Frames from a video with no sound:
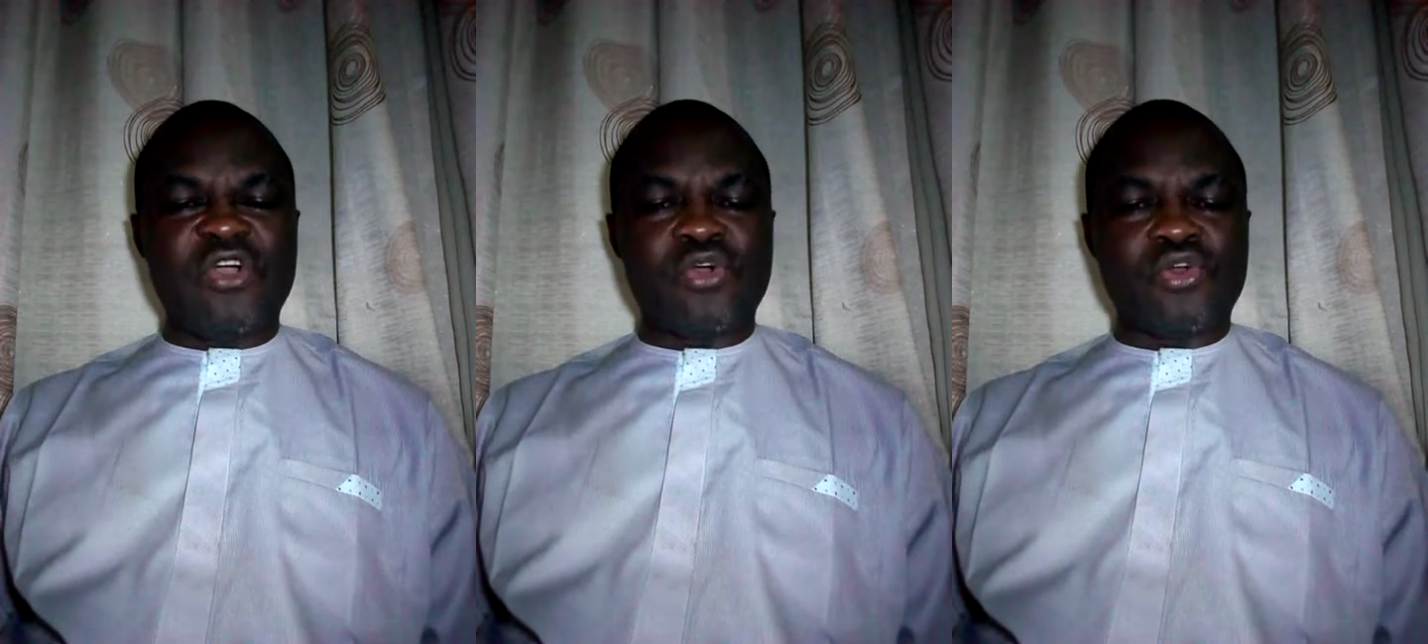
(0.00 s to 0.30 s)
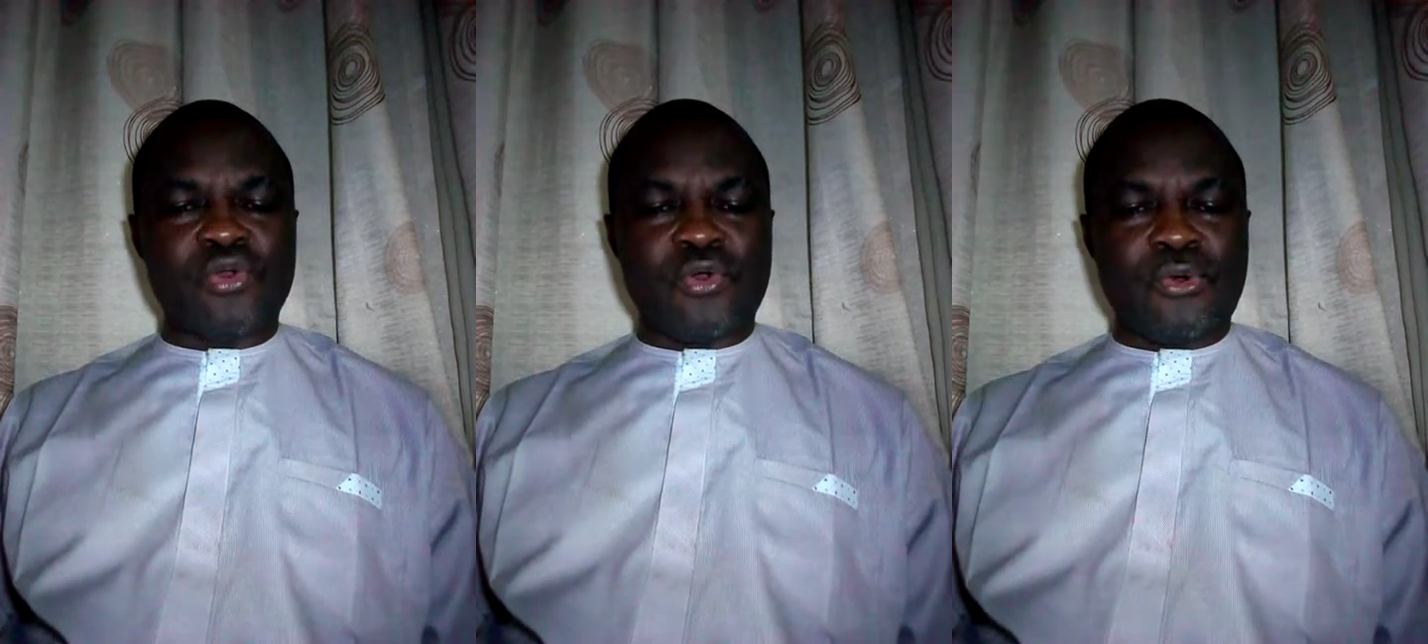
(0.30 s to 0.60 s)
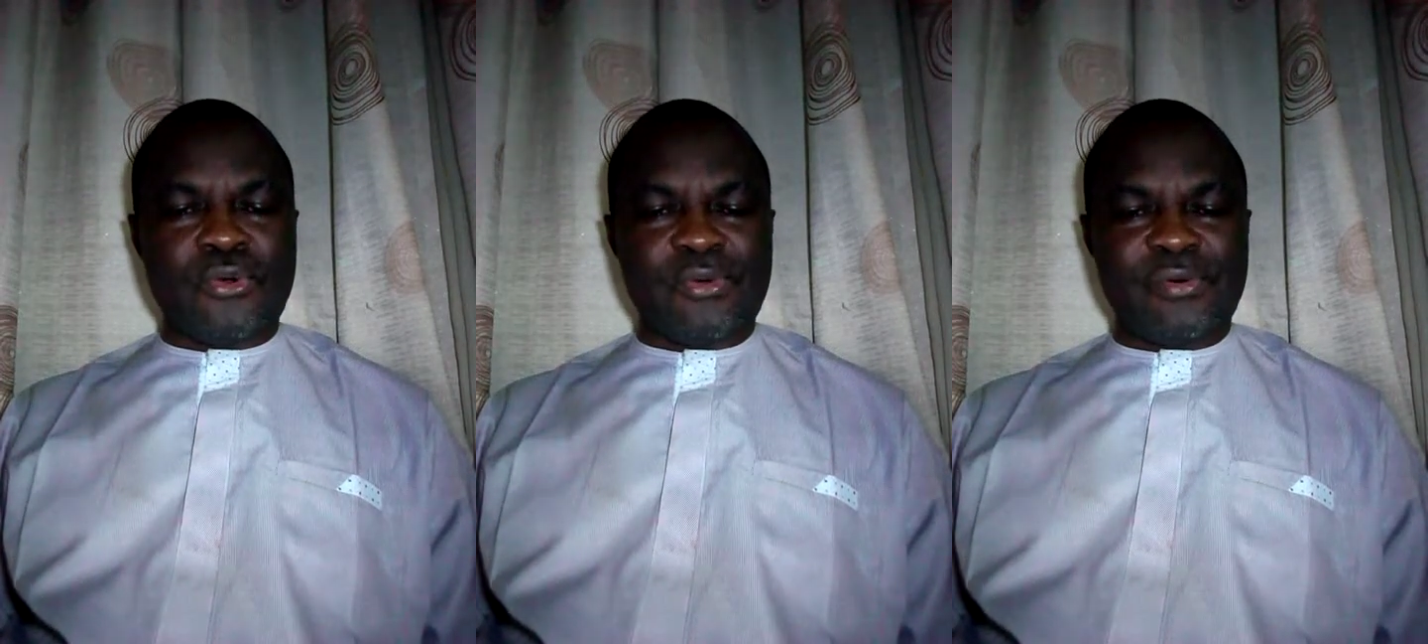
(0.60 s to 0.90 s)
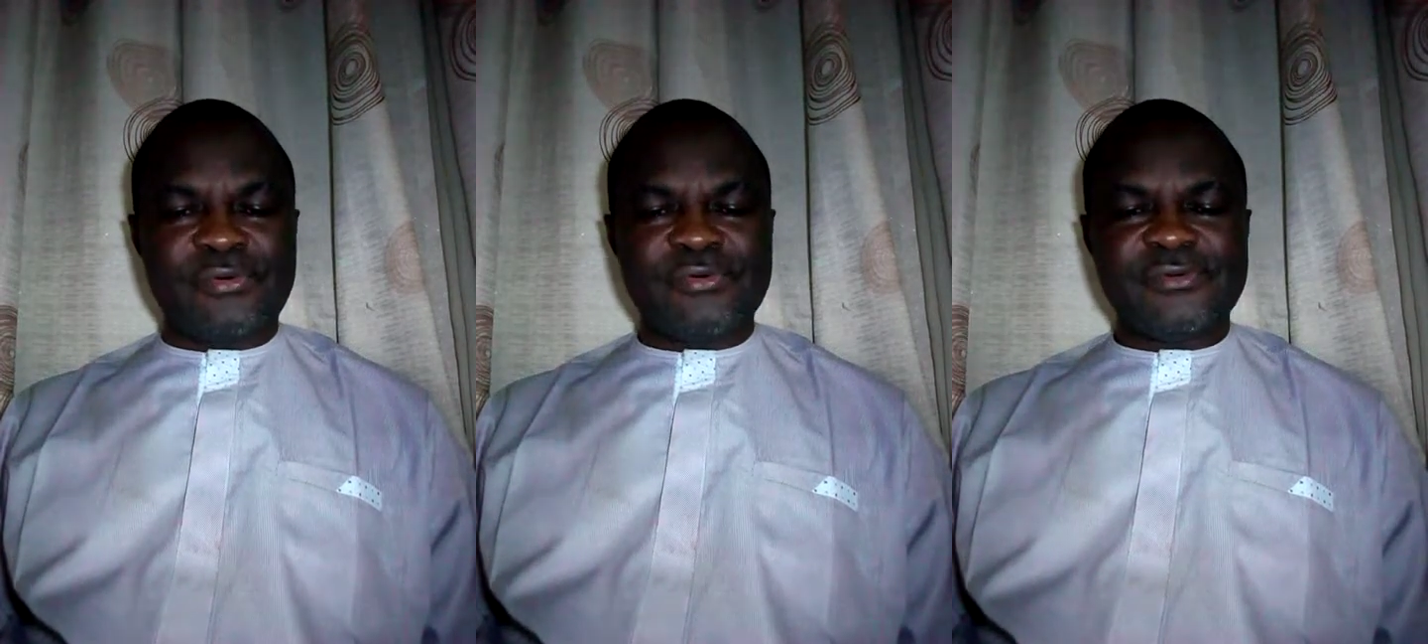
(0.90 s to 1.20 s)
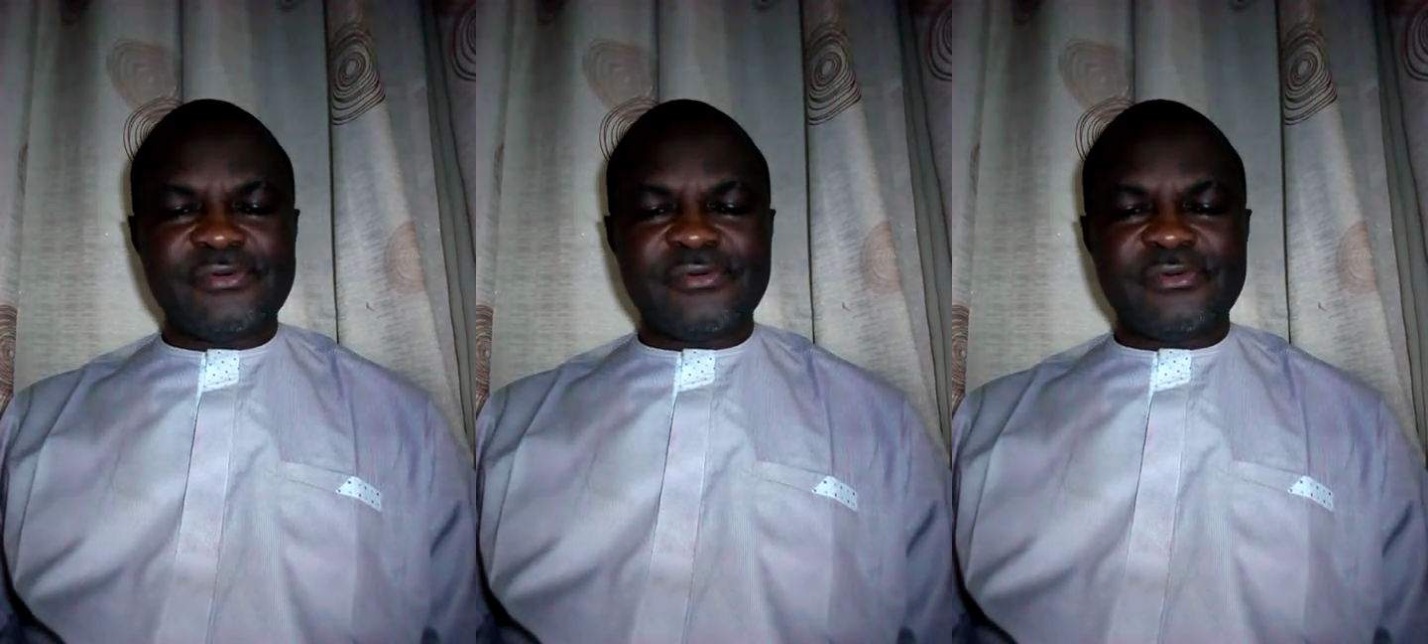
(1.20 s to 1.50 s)
grow
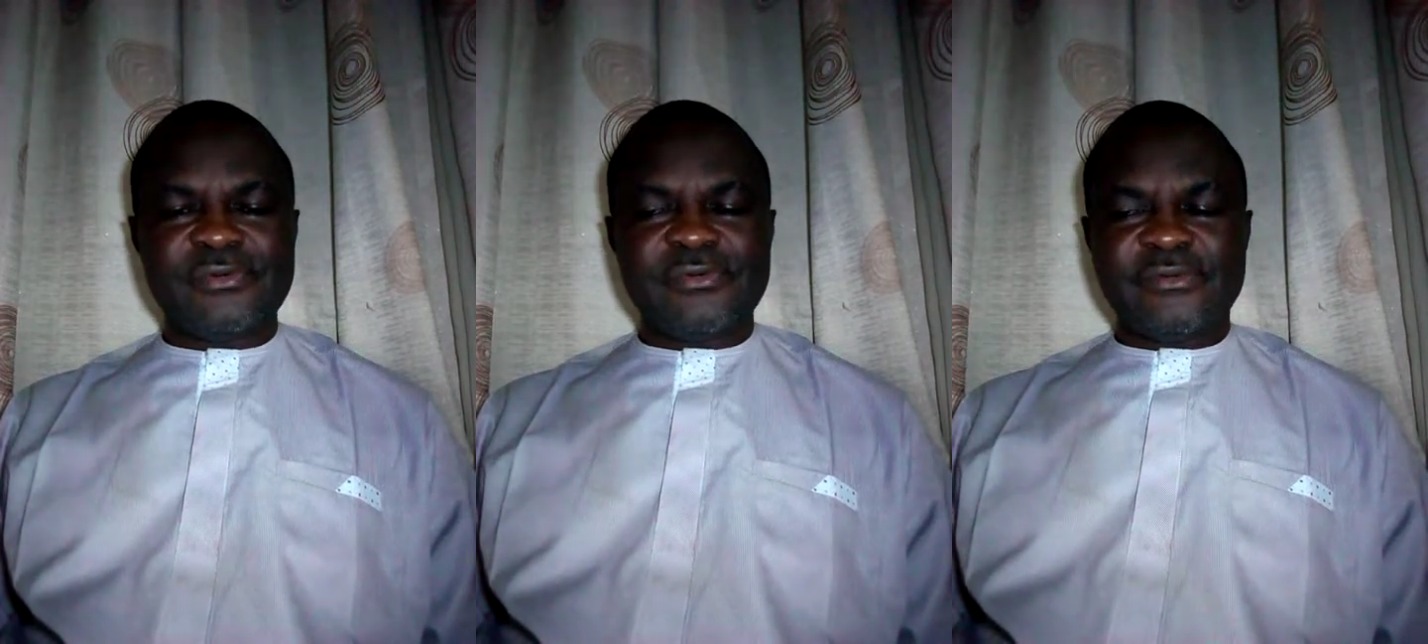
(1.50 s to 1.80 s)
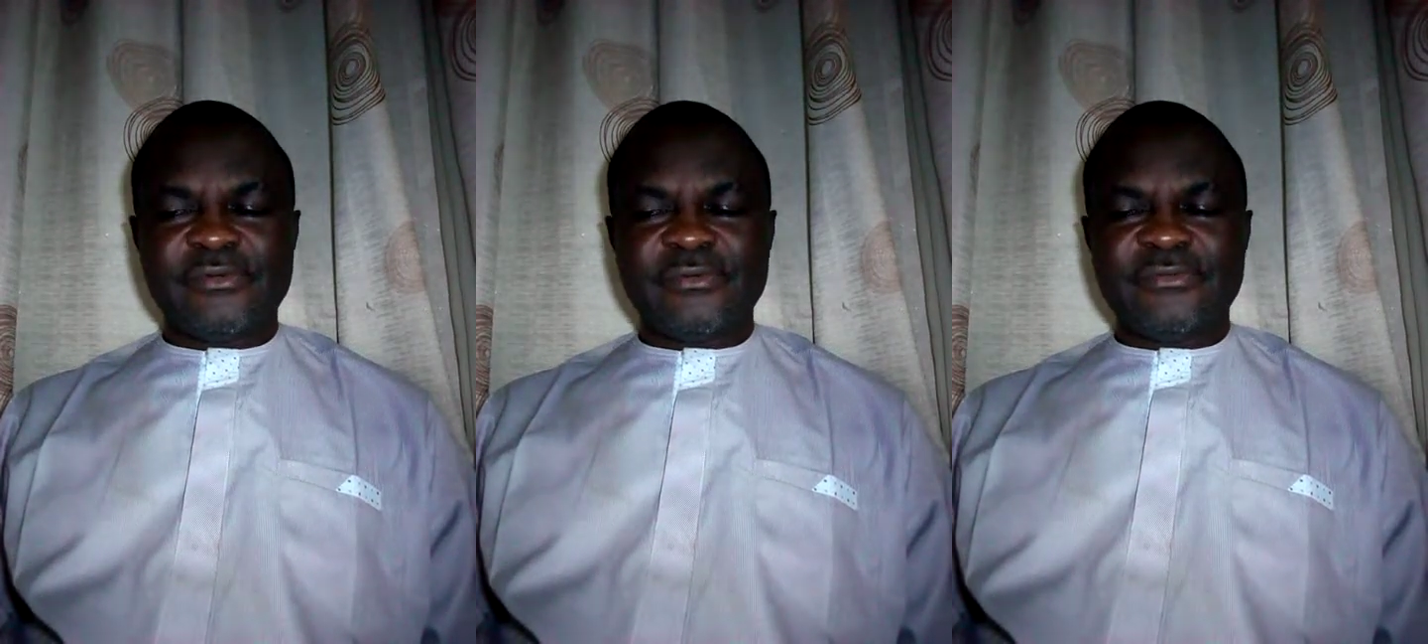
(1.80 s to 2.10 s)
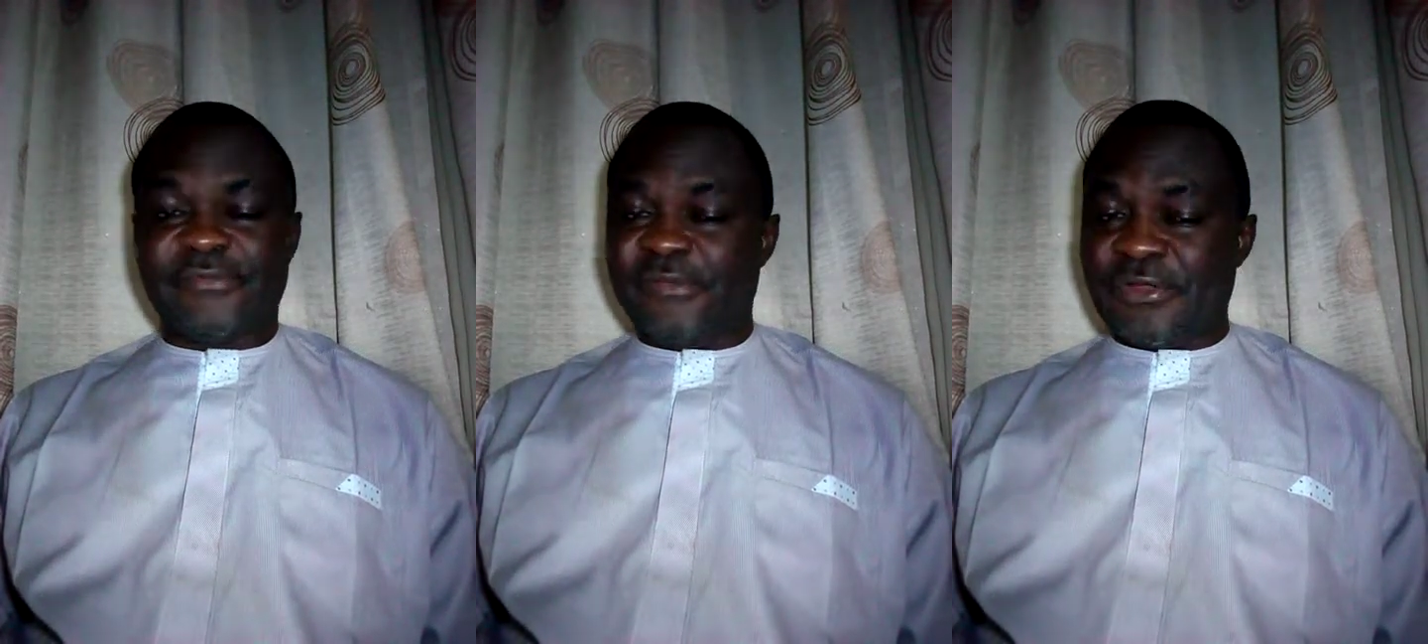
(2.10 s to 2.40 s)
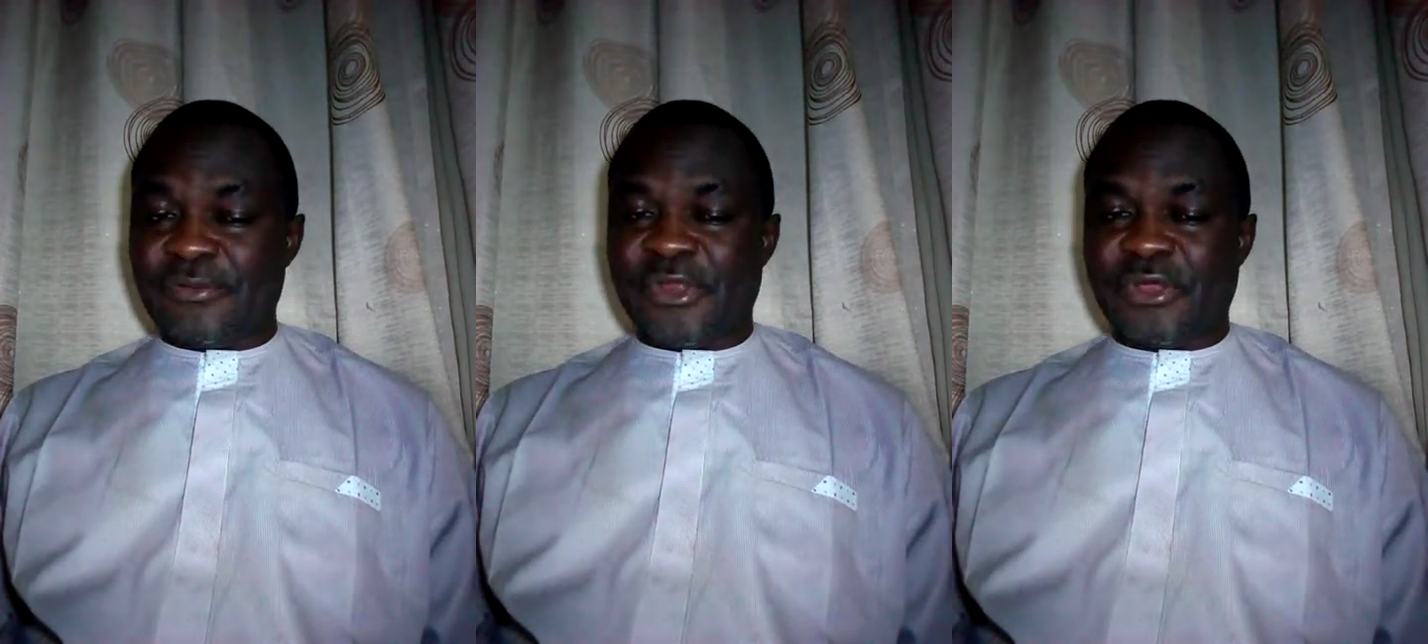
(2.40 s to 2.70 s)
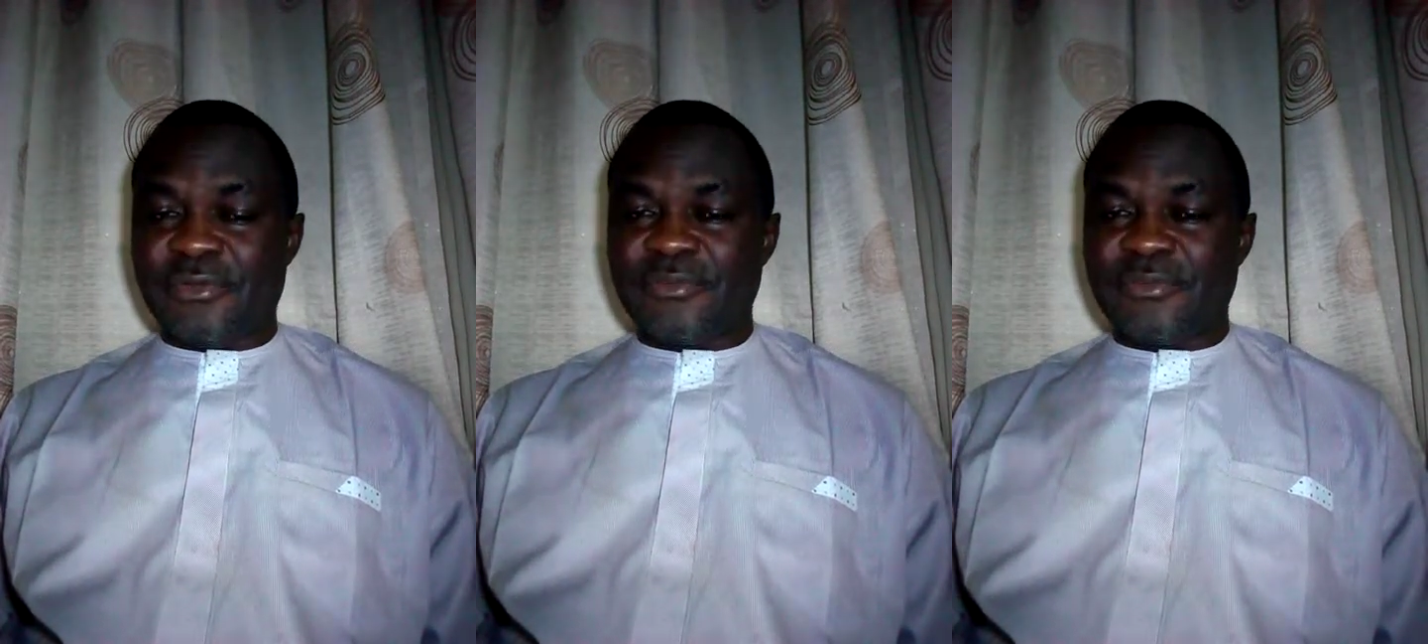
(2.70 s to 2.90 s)
phenomenon.